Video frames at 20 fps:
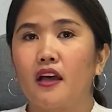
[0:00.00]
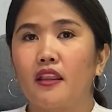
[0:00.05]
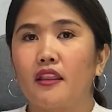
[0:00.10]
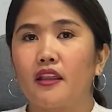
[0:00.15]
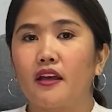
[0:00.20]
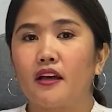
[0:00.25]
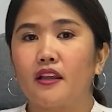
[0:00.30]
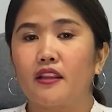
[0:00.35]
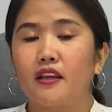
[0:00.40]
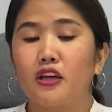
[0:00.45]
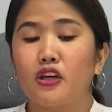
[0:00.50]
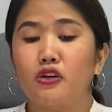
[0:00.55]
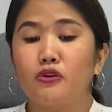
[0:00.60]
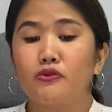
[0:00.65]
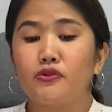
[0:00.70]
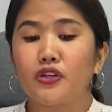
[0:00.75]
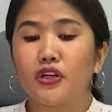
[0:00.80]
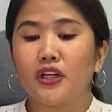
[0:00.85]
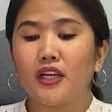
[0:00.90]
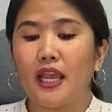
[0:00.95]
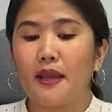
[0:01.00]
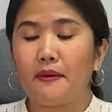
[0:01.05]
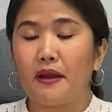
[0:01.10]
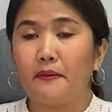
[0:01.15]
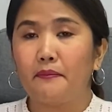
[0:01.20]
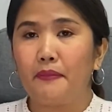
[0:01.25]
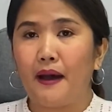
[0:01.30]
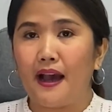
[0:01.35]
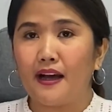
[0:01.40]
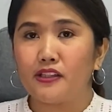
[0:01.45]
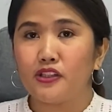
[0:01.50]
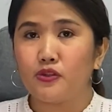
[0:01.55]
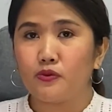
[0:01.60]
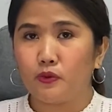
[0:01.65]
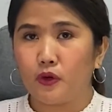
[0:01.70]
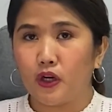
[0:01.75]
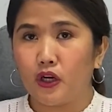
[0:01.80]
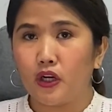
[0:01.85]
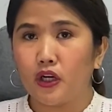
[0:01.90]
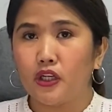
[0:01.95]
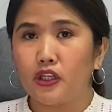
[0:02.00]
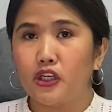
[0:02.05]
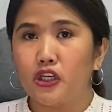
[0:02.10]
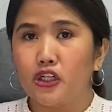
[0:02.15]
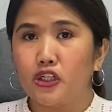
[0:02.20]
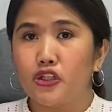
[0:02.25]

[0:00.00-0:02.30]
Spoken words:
username and password